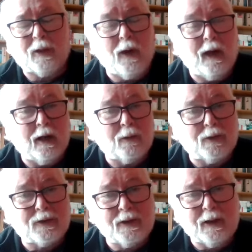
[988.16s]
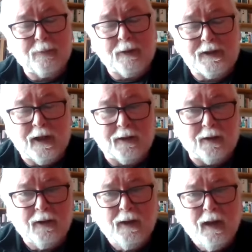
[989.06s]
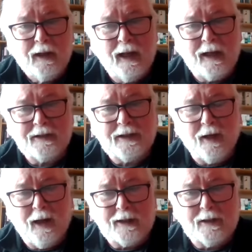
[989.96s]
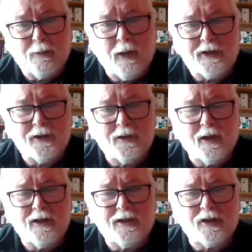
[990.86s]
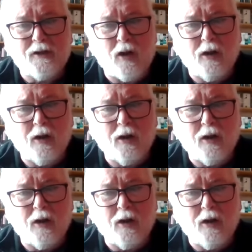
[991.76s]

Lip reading: O'Hara, who's the presenter, started asking questions, and he says,